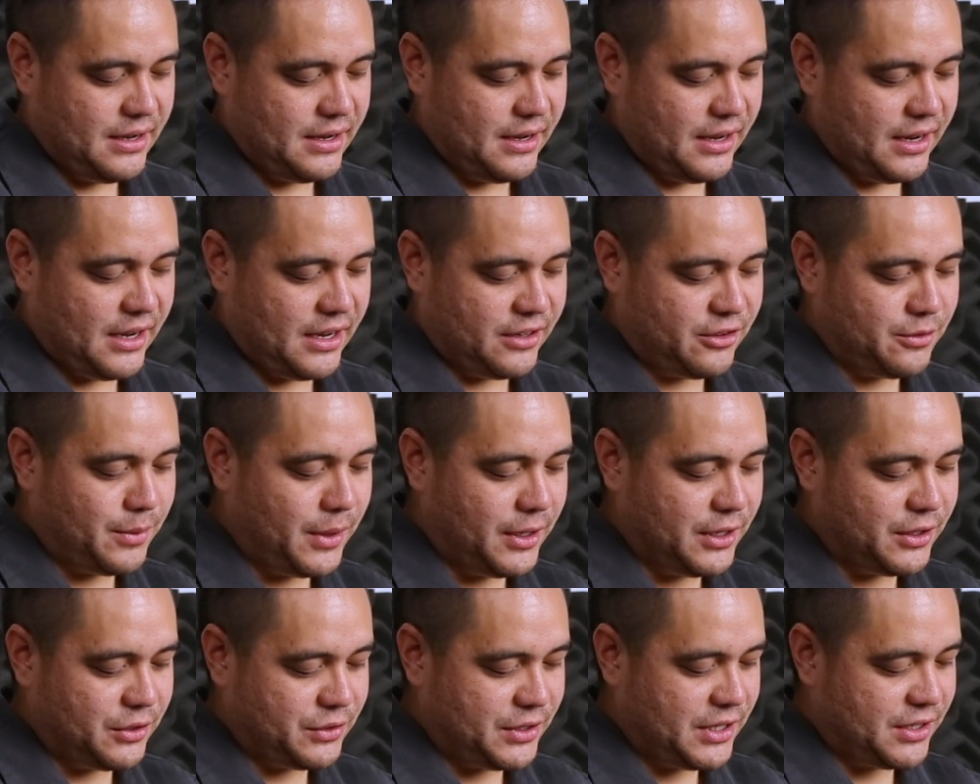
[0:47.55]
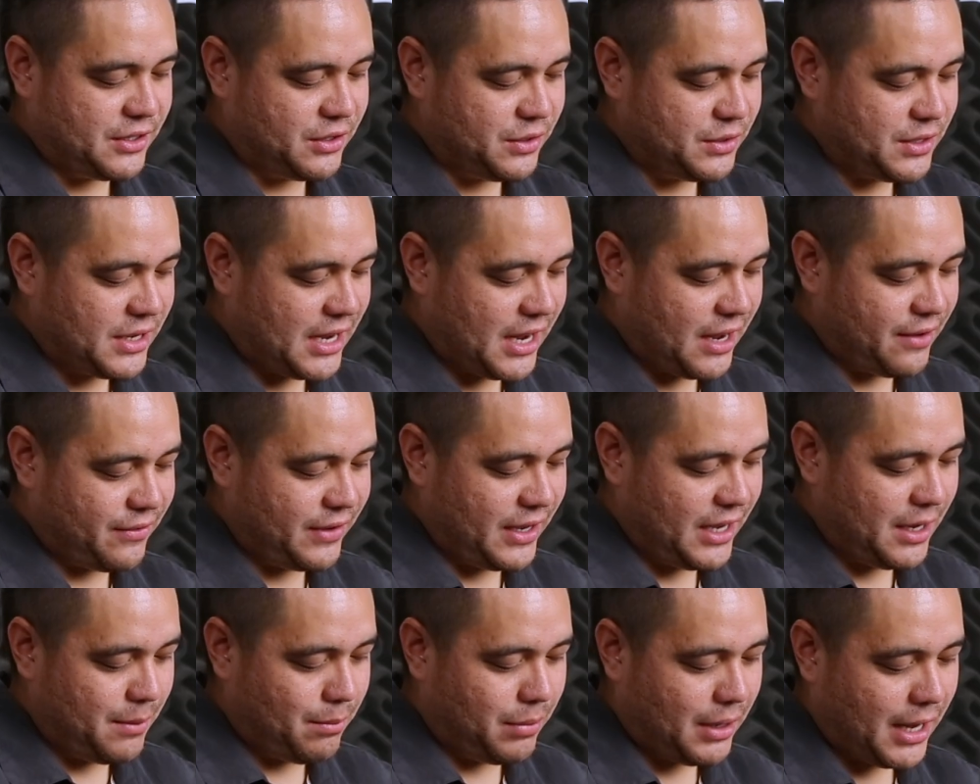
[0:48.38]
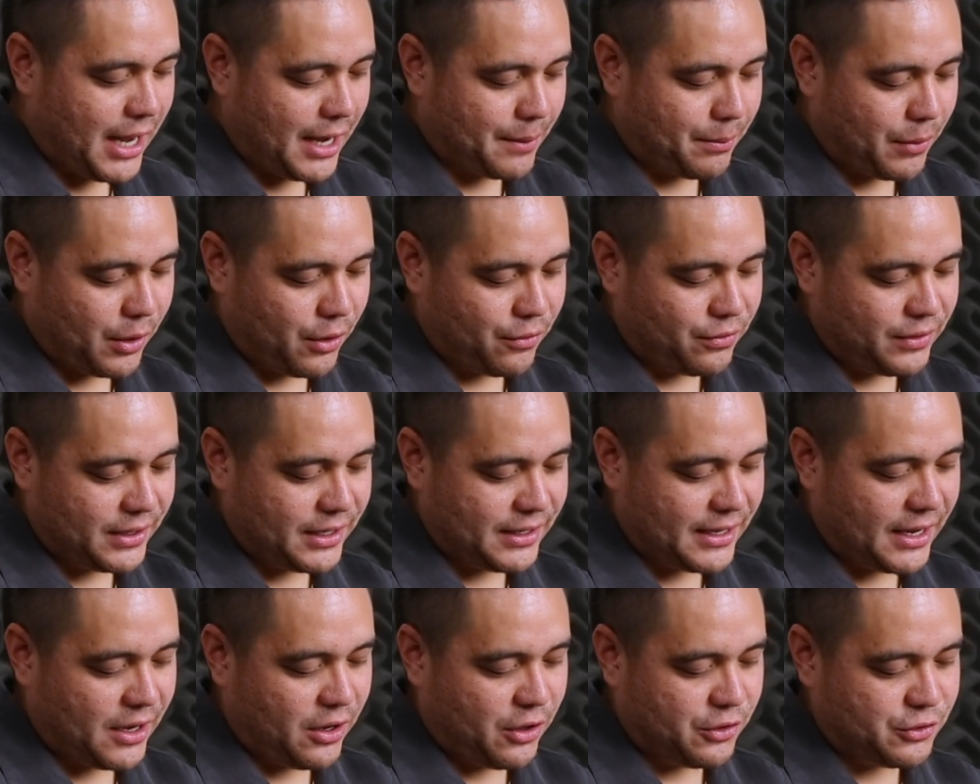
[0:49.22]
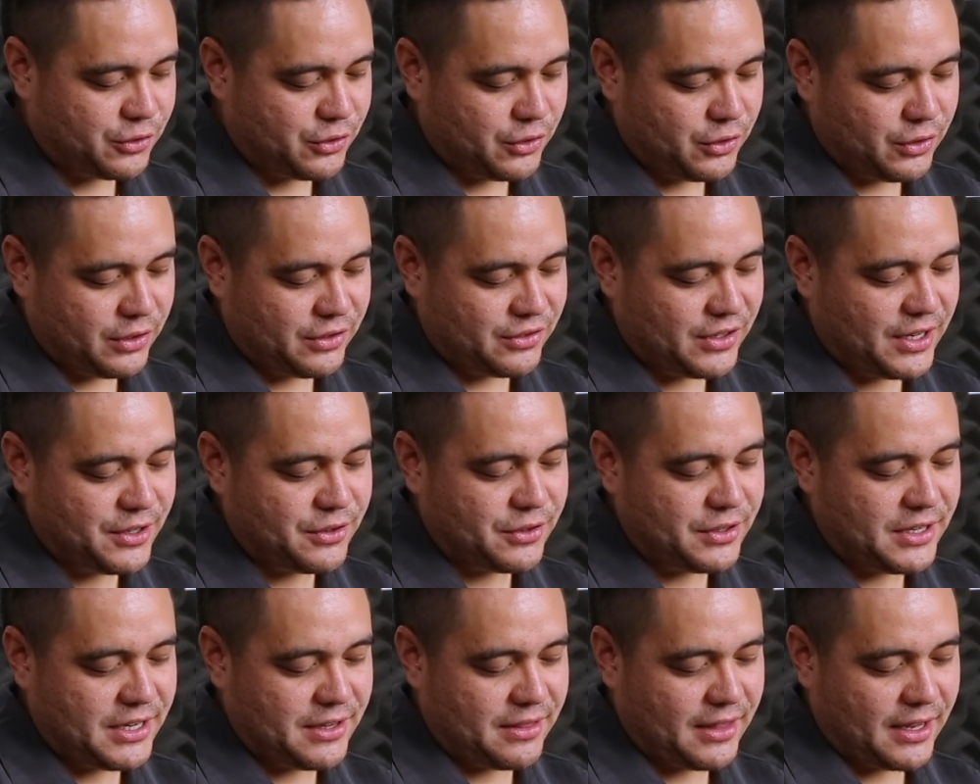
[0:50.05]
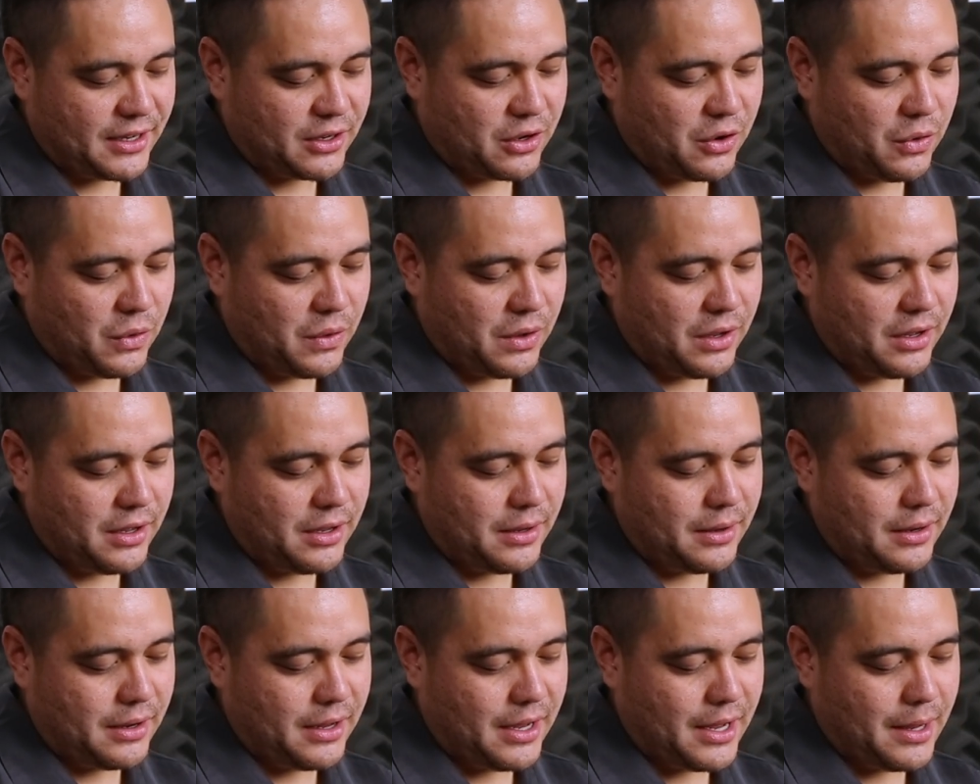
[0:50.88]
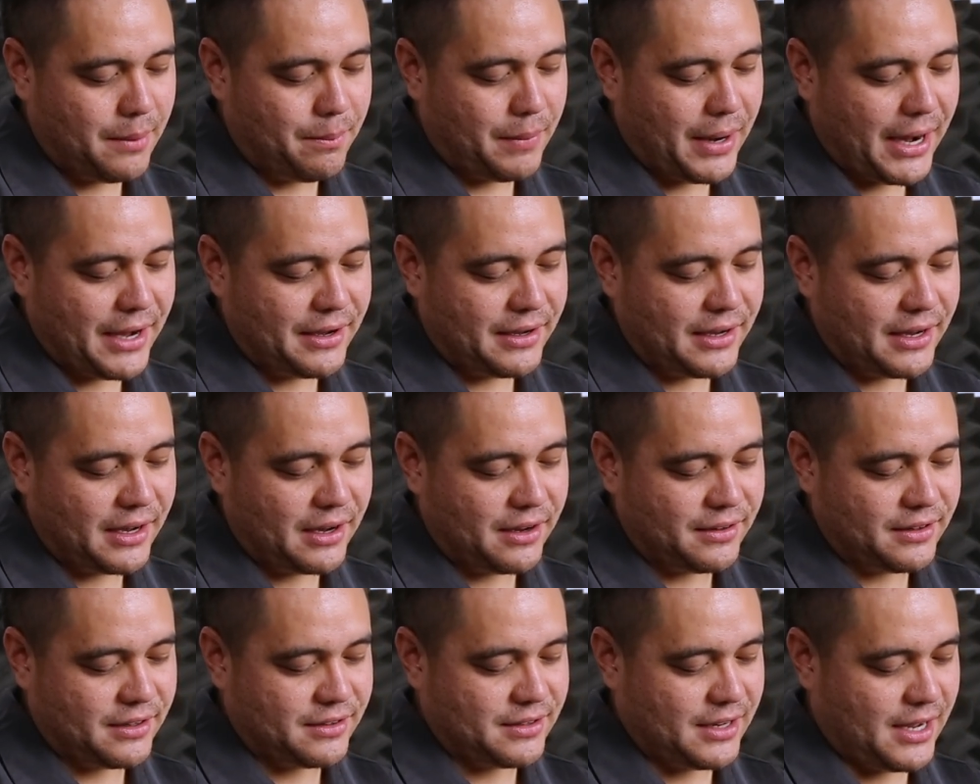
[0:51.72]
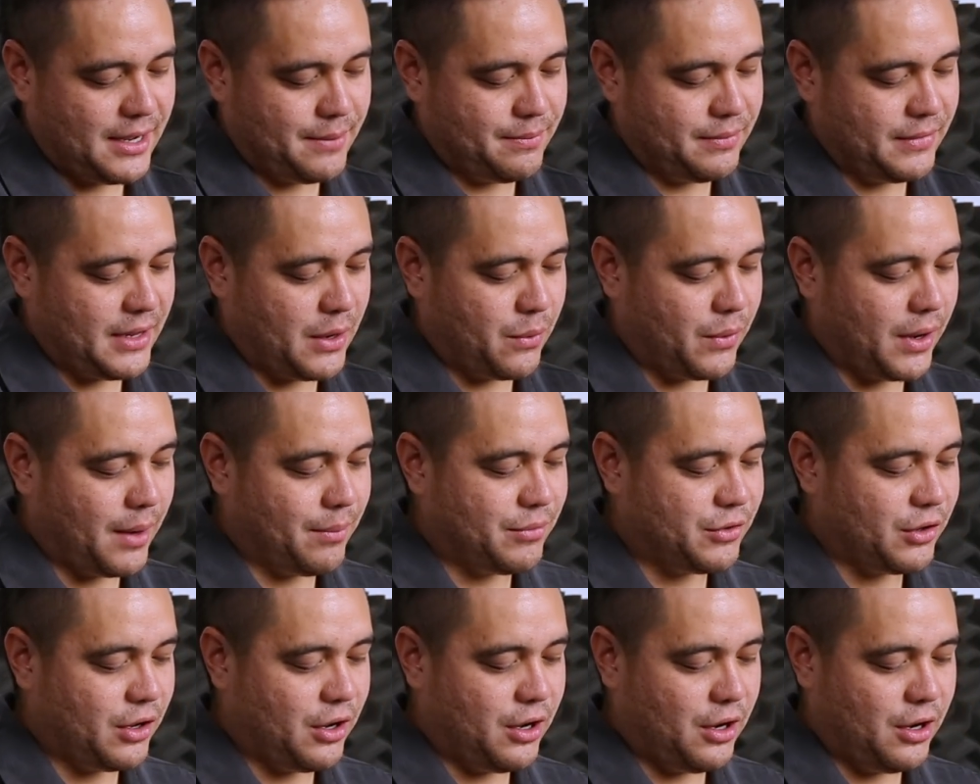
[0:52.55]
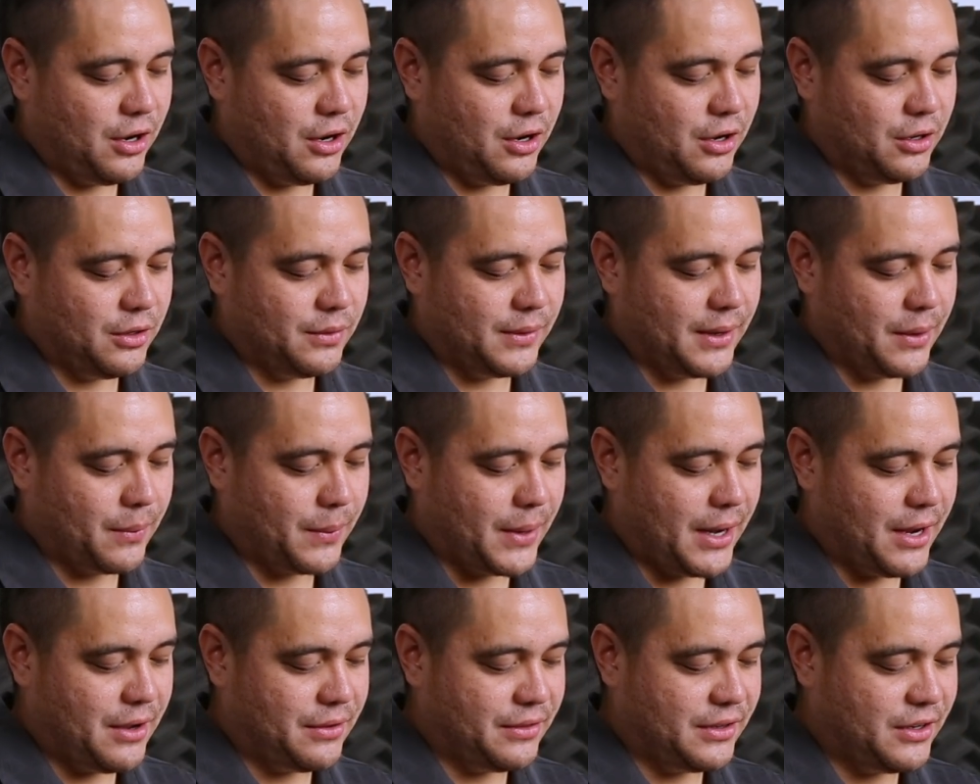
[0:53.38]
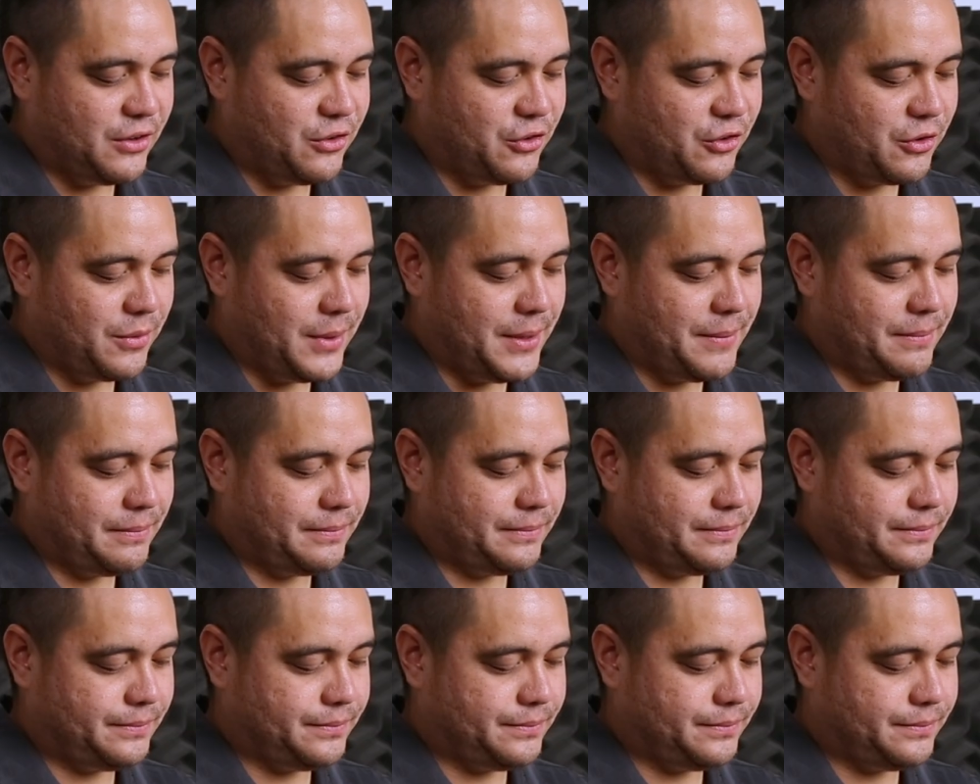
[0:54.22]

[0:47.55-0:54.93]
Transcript: And small little detail, you have a black purfling that also is underneath that koa binding on the top that wraps all the way around the instrument.